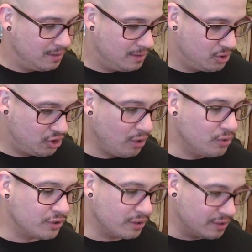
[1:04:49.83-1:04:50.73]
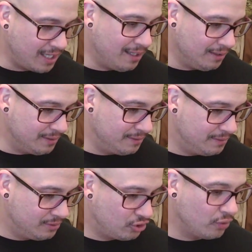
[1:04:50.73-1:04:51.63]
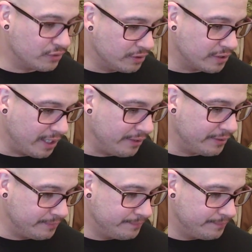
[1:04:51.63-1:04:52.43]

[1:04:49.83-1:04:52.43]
shows her talent. Shows her talent.